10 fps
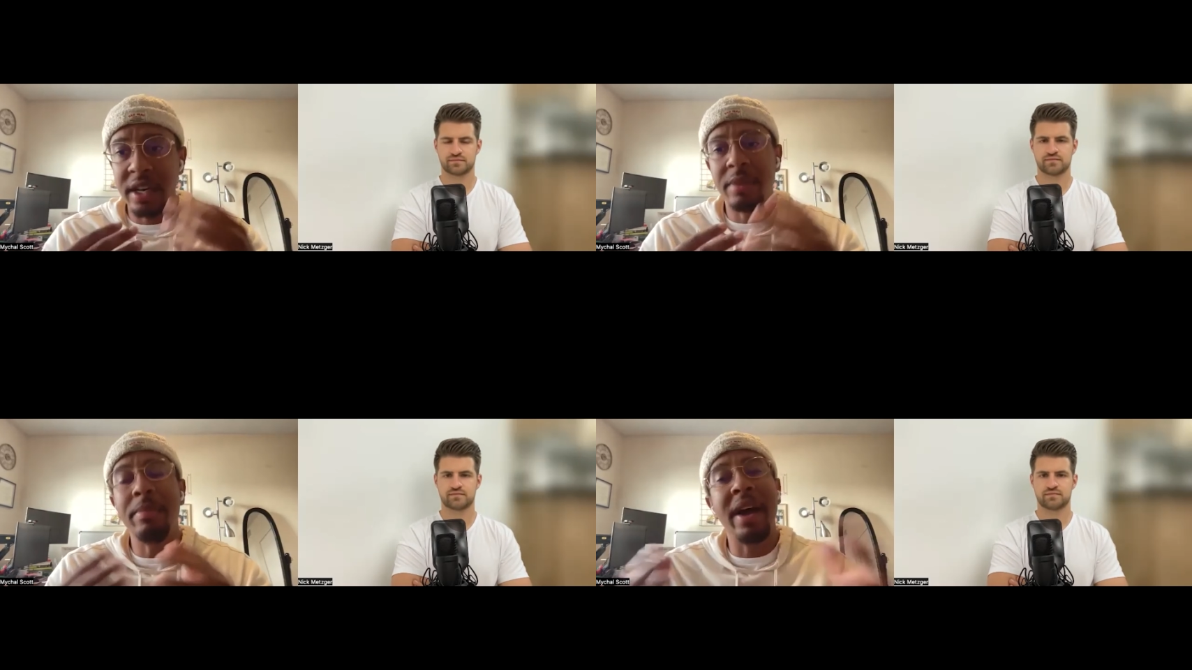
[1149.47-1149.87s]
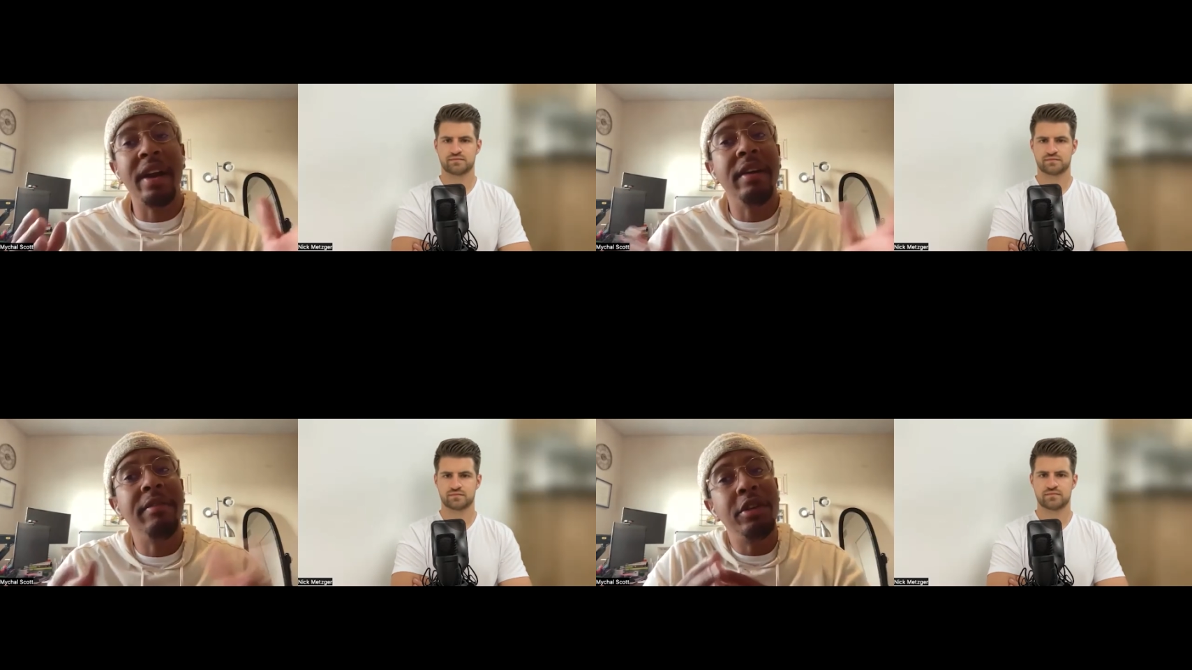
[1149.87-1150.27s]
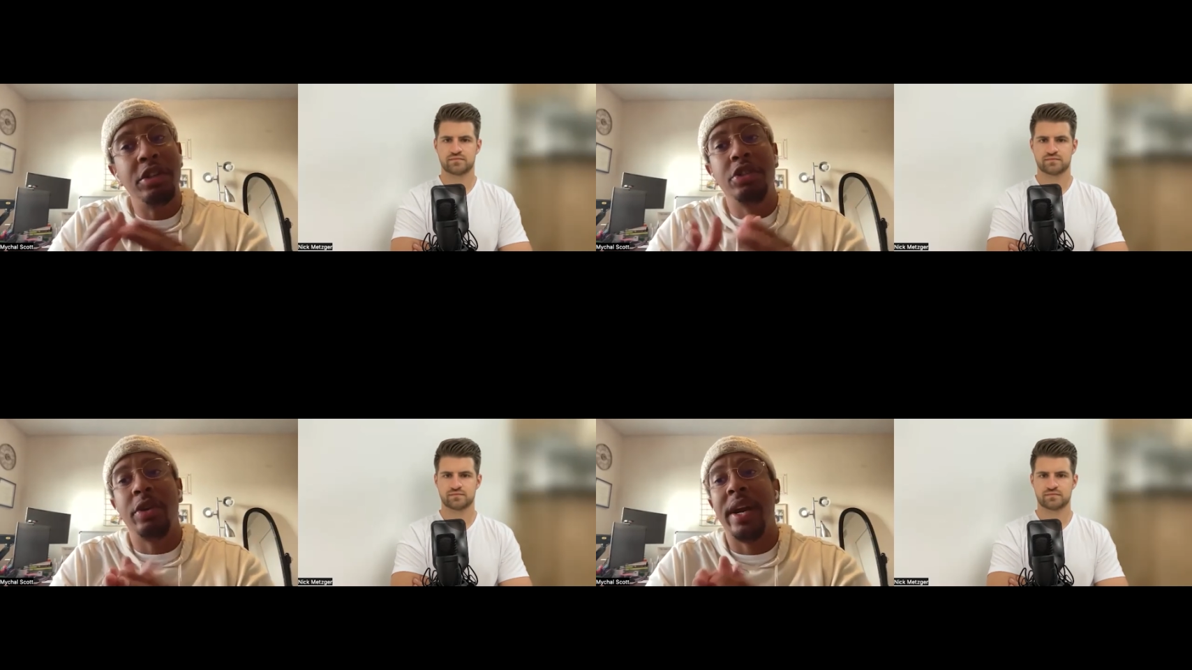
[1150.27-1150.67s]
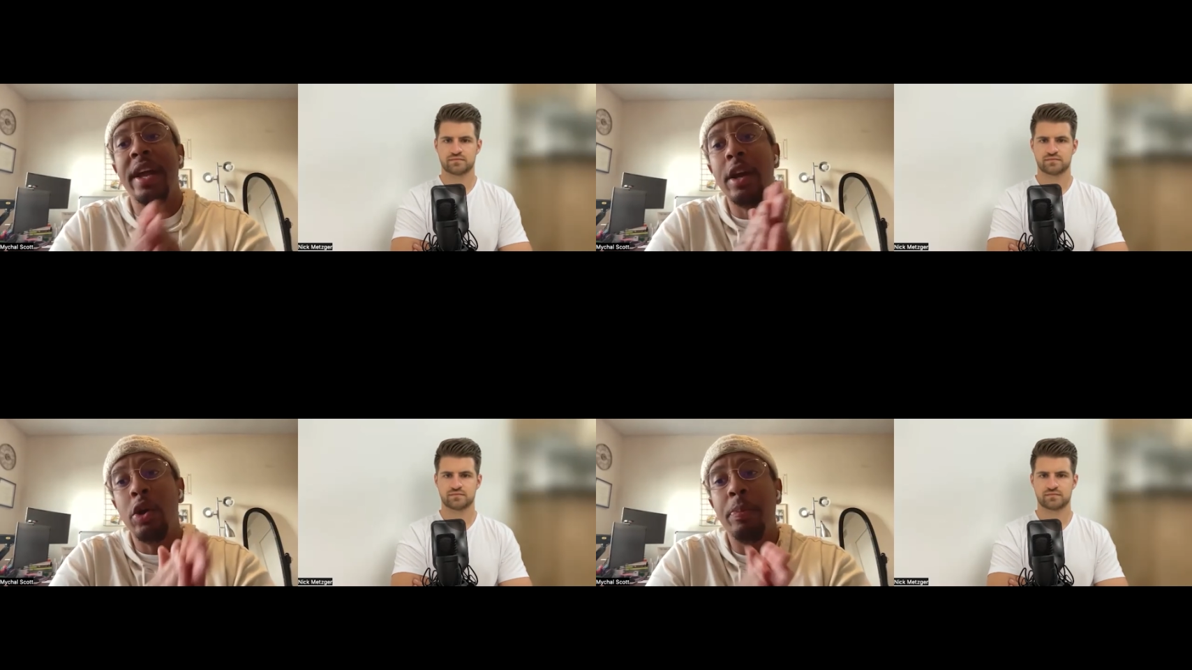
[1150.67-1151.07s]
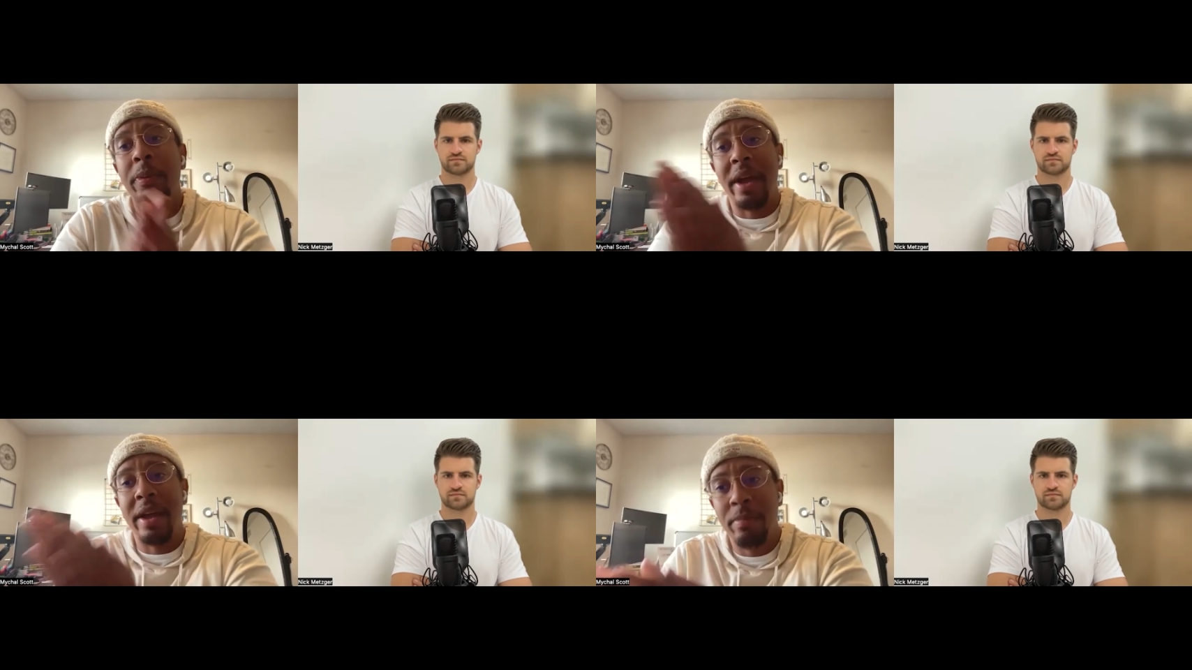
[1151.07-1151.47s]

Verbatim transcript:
Speaker 1: It doesn't matter if you're just trying to help